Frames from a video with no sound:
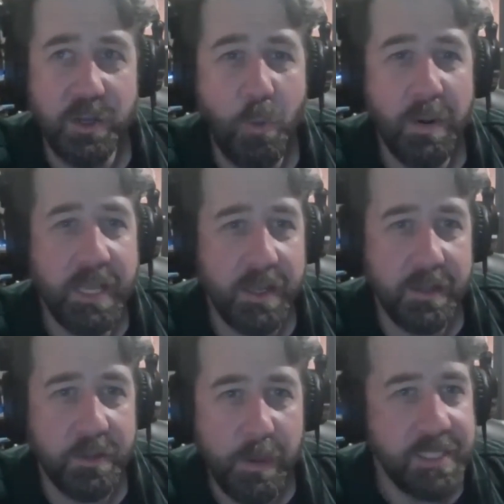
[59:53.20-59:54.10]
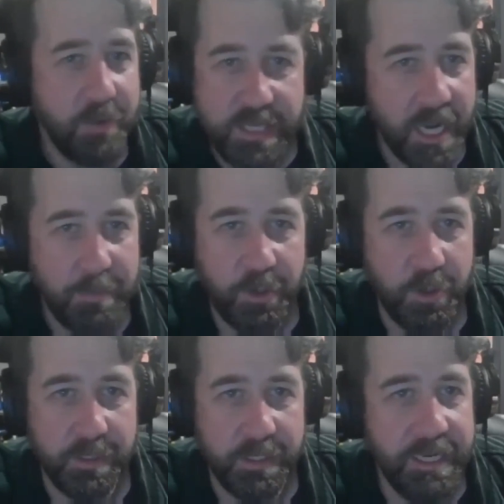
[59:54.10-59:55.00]
nobody nobody's ever attacked by a
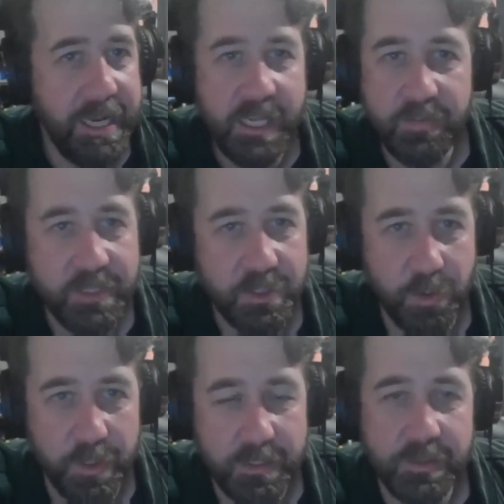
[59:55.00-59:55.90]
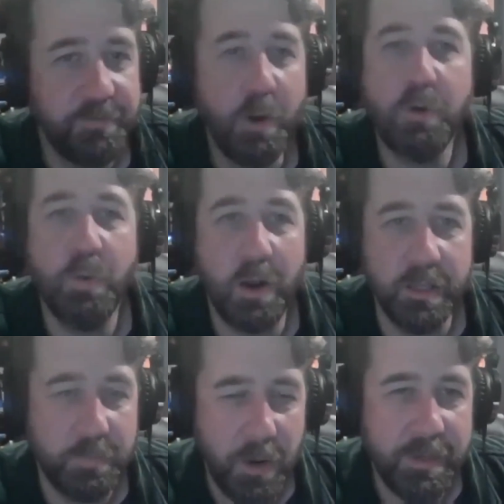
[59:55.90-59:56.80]
cryptid in any of these stories very rarely
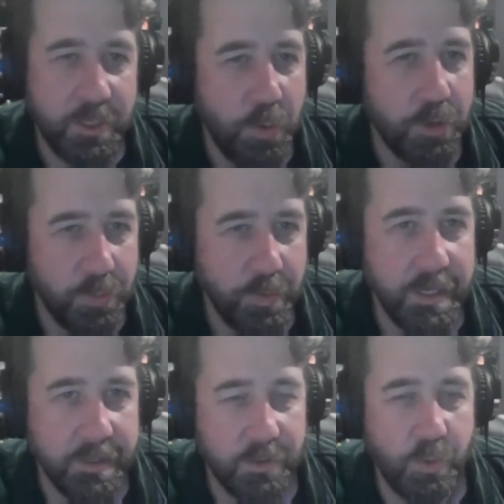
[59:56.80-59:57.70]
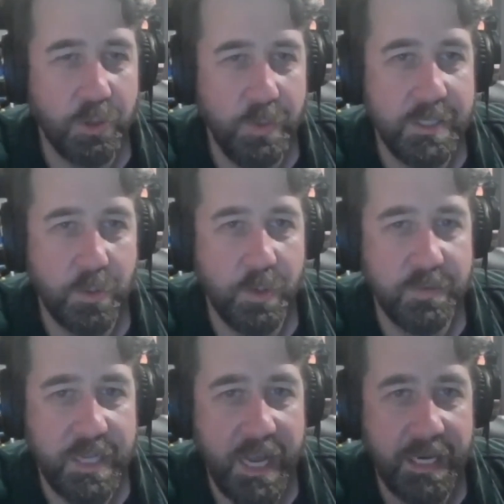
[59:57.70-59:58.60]
there's probably two or three two or three stories
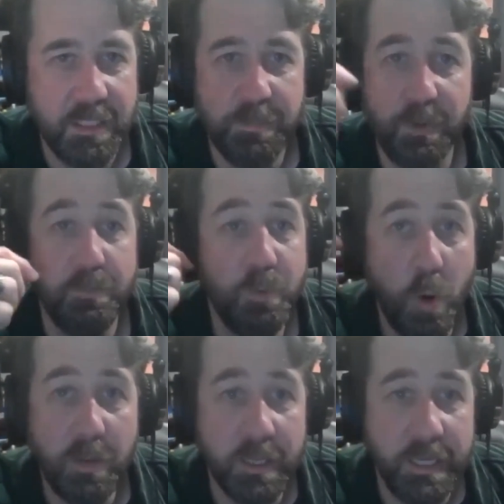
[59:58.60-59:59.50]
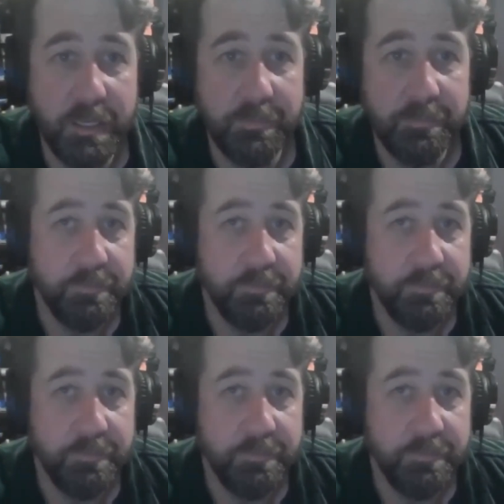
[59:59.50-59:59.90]
of attacks but normally